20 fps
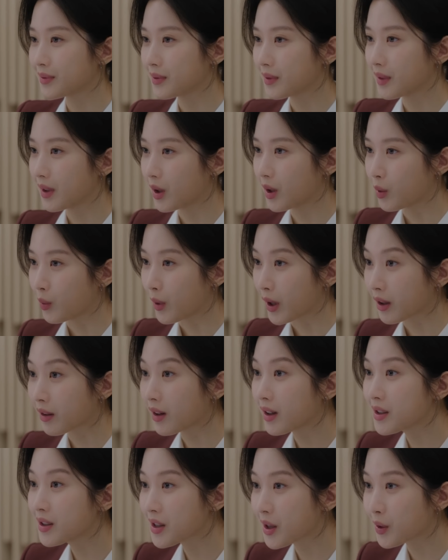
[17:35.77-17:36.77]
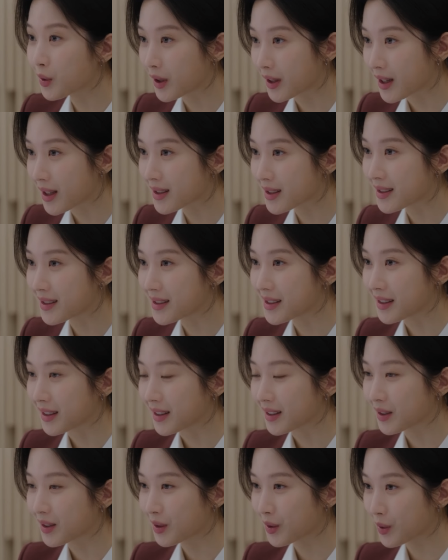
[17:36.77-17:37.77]
it involved the hospital's
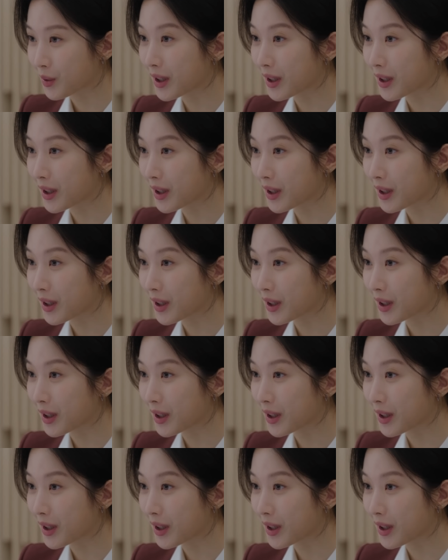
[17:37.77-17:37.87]
reputation.